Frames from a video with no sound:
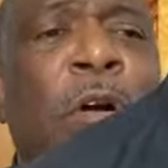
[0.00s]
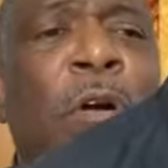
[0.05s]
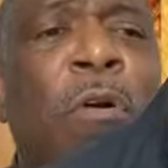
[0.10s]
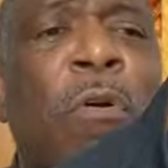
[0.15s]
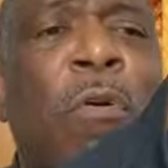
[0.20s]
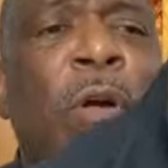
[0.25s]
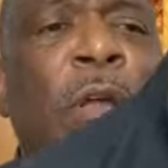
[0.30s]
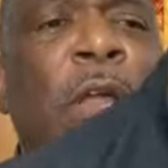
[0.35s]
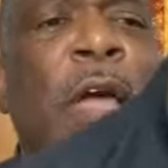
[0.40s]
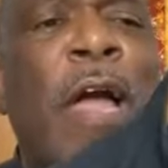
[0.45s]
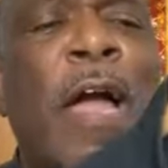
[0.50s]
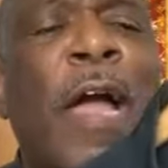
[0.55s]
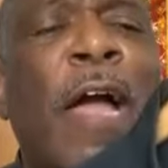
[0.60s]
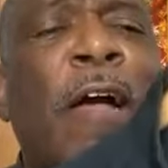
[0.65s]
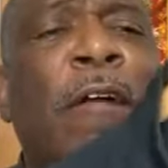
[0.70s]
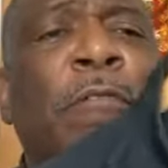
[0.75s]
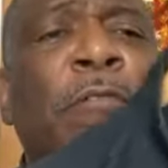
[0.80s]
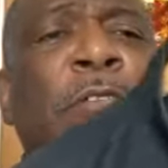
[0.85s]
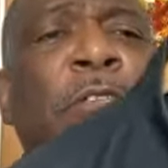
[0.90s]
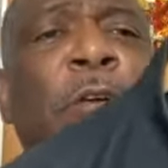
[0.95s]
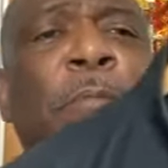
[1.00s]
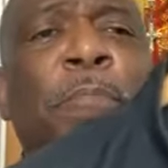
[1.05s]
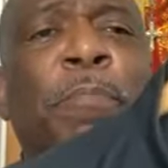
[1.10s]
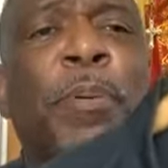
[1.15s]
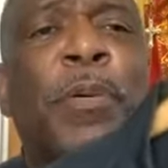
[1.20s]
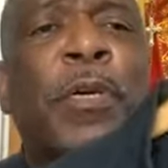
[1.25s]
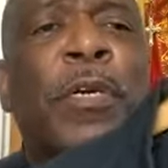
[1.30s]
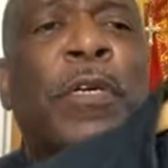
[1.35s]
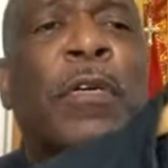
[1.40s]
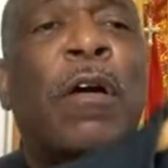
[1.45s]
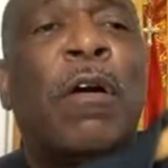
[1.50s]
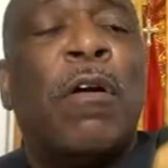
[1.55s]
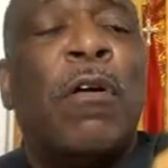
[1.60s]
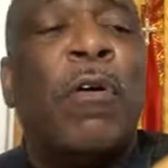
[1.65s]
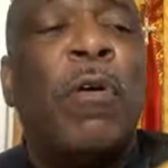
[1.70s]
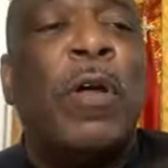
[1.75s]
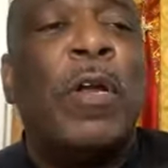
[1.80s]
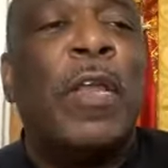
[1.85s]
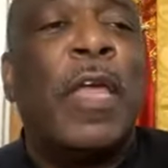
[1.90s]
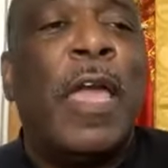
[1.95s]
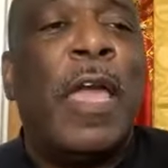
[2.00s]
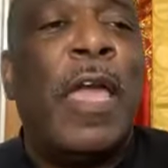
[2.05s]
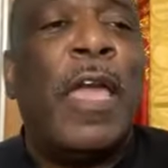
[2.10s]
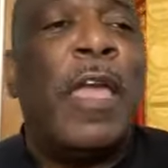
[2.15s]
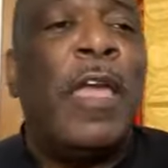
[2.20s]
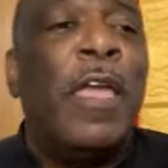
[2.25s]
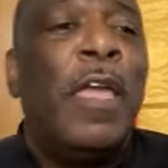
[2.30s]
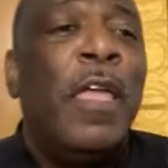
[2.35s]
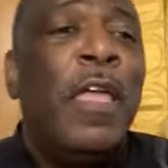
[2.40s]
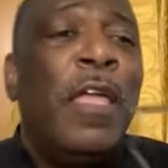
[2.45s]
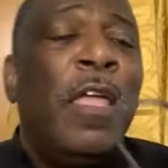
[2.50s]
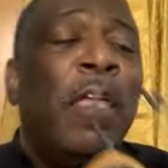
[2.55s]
on how to put on a